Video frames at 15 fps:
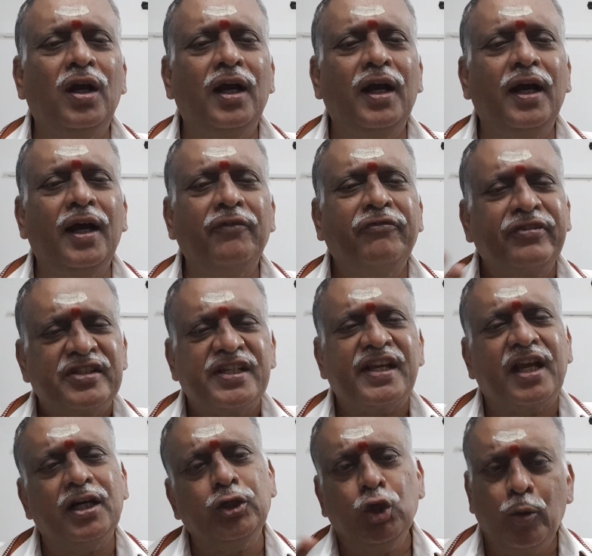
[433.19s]
a
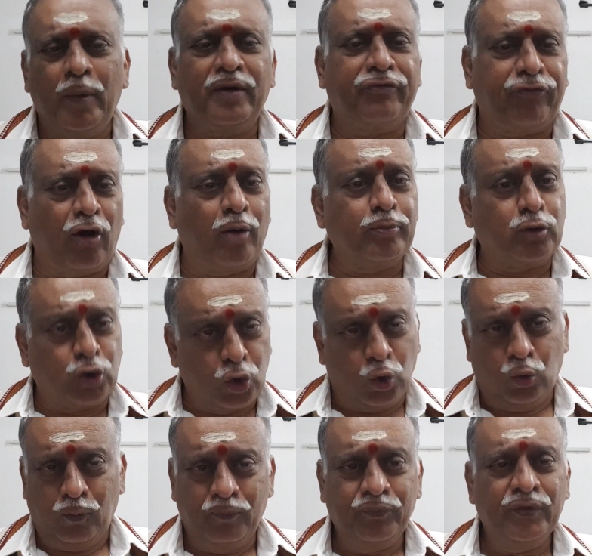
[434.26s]
physical human form too.